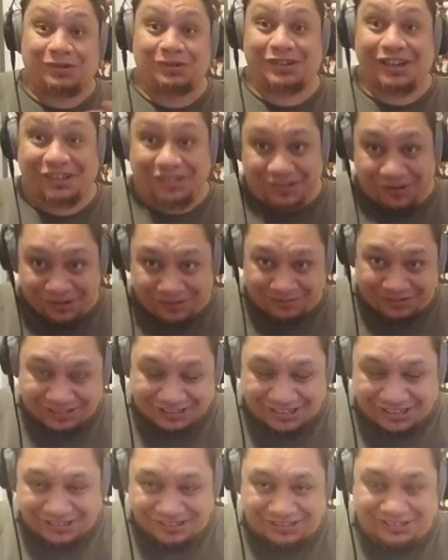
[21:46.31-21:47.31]
nother
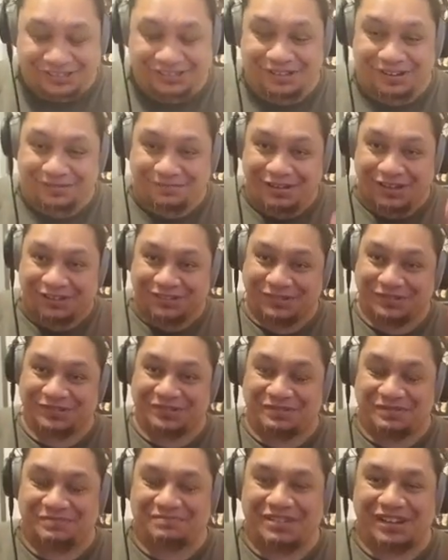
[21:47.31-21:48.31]
conversation about two
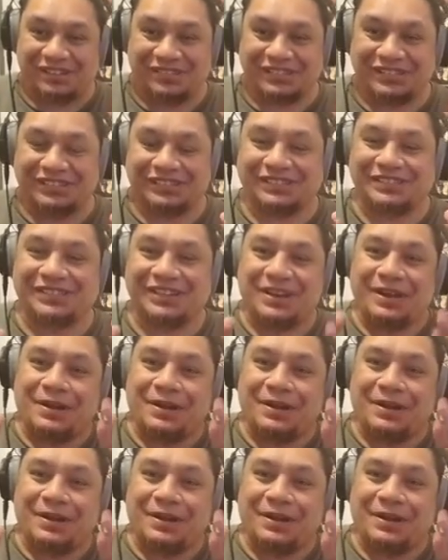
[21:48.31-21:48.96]
different mountains.